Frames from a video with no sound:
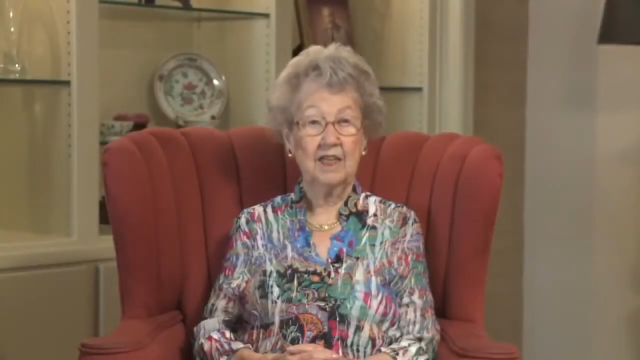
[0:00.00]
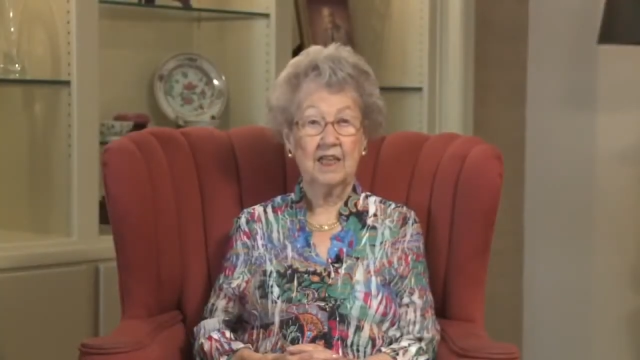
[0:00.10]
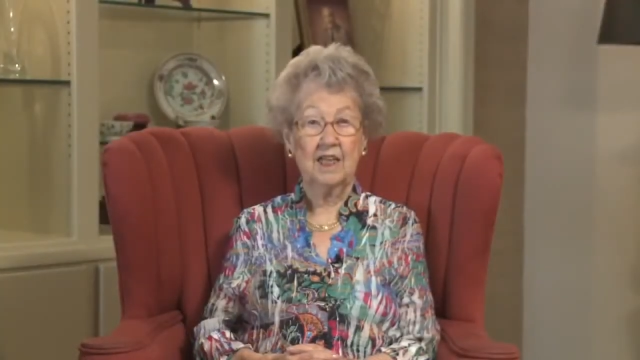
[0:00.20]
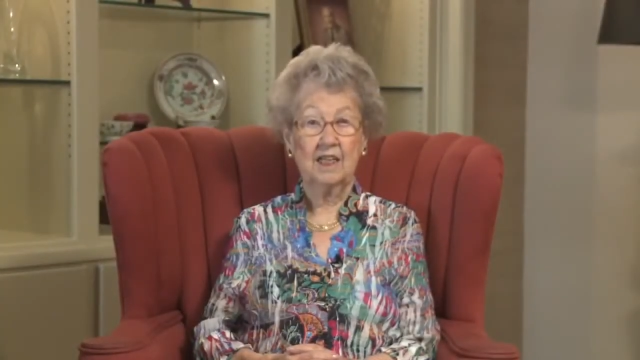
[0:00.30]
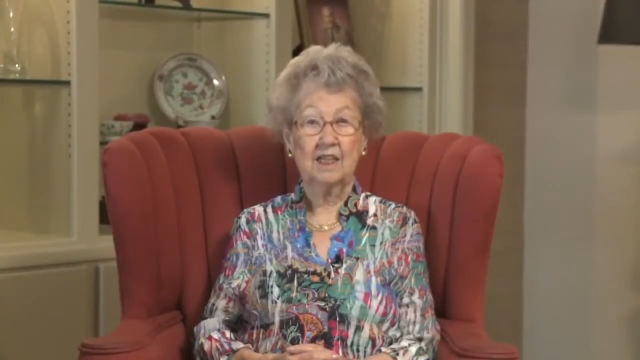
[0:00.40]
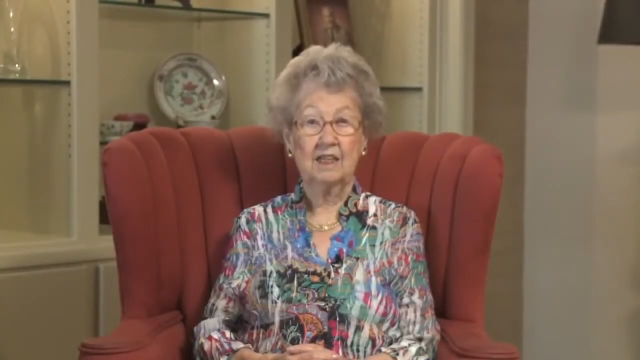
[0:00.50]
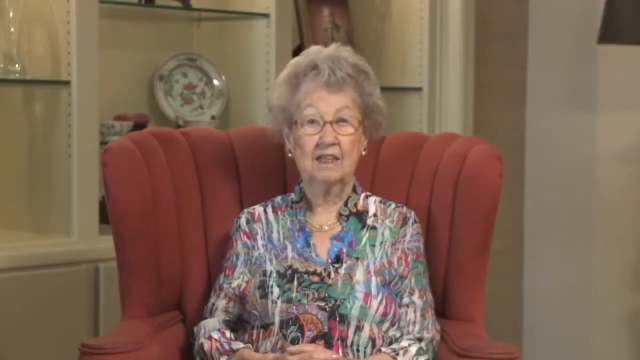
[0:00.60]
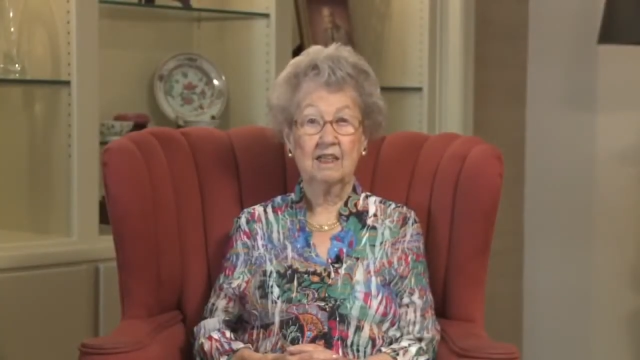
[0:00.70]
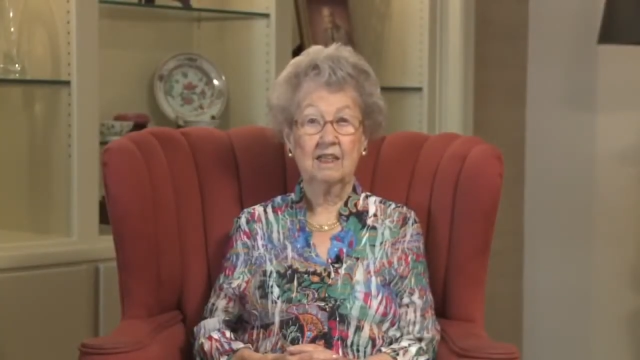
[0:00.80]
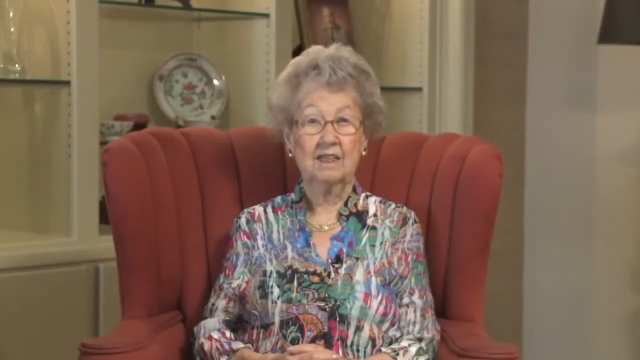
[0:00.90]
need
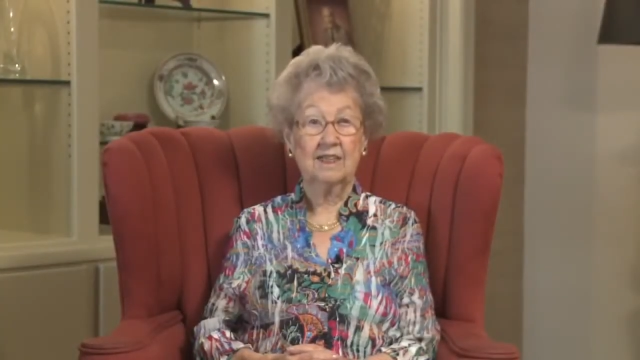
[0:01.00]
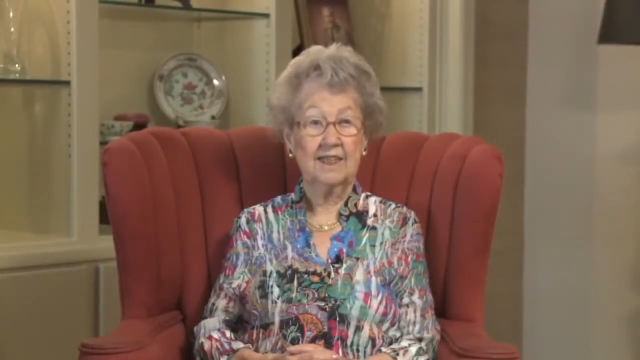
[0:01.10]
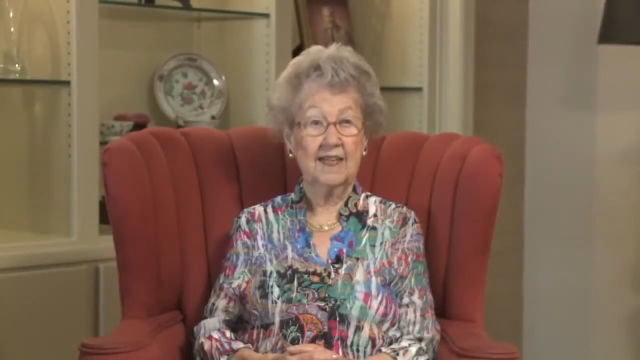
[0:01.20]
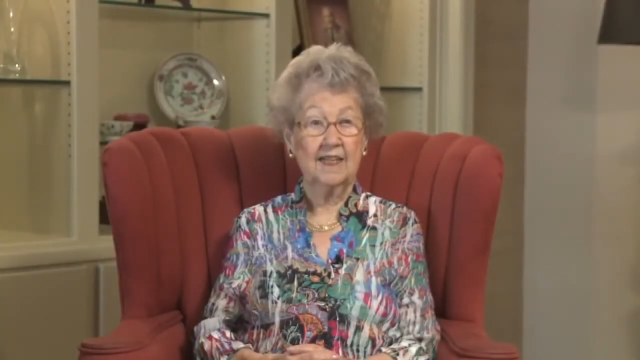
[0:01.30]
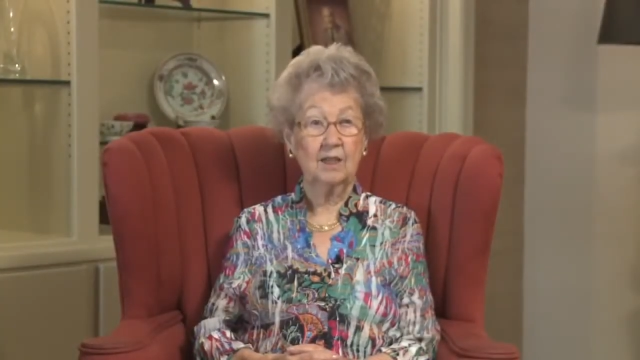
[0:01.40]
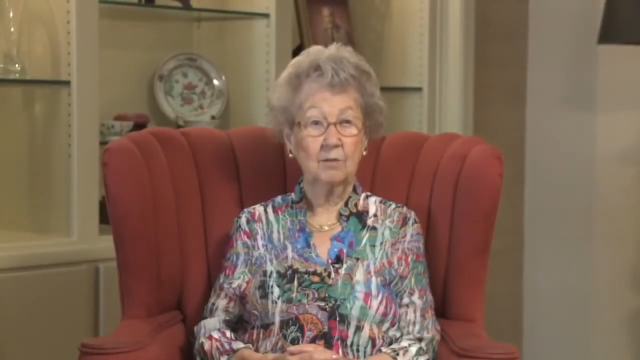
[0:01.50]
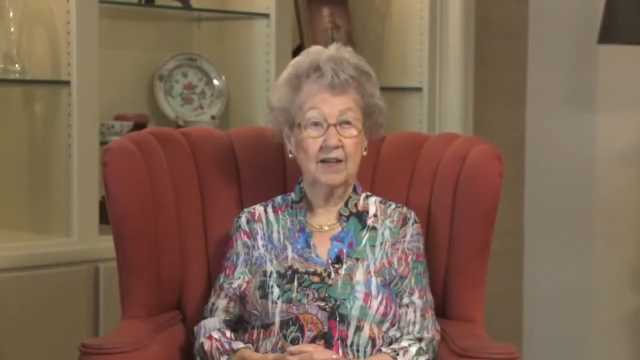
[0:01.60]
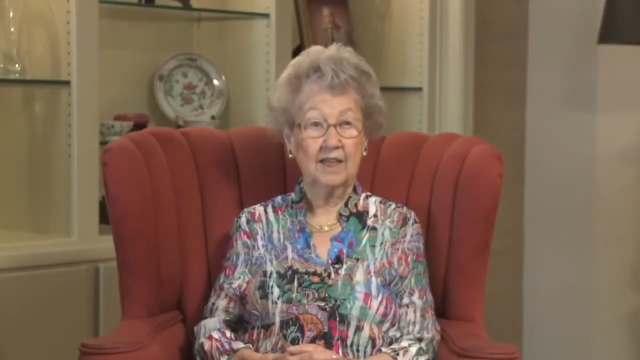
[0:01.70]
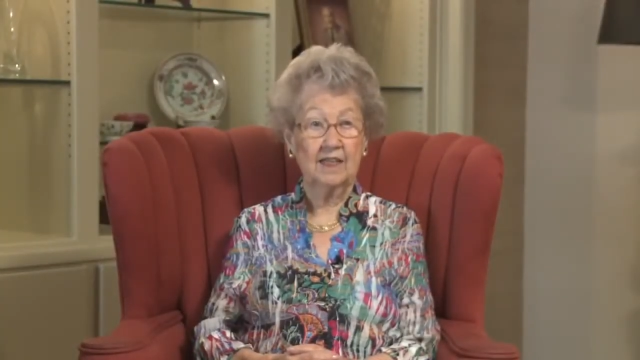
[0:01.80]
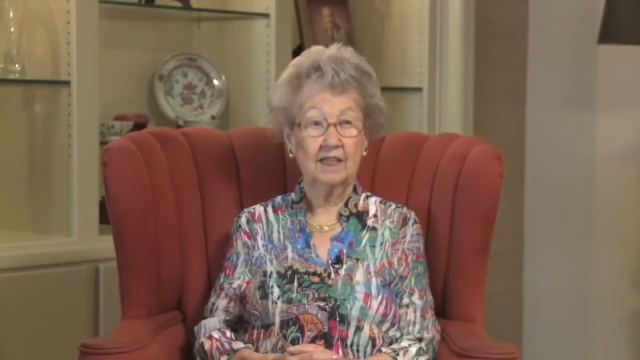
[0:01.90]
to stay
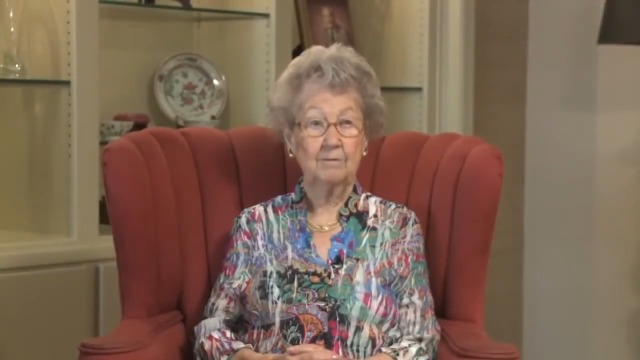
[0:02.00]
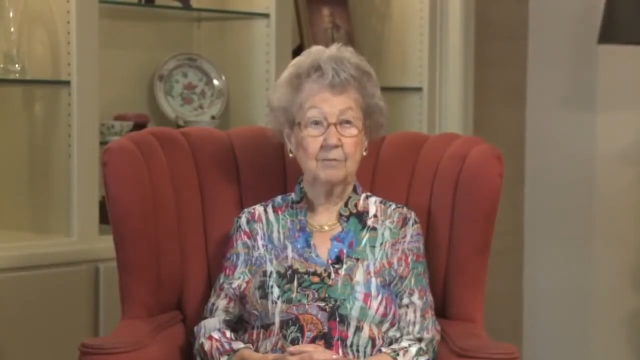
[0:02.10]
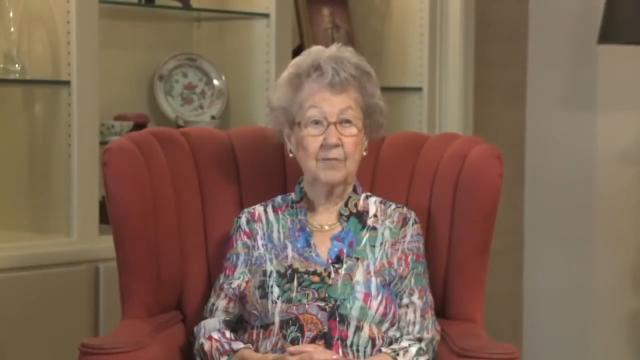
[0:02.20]
acquainted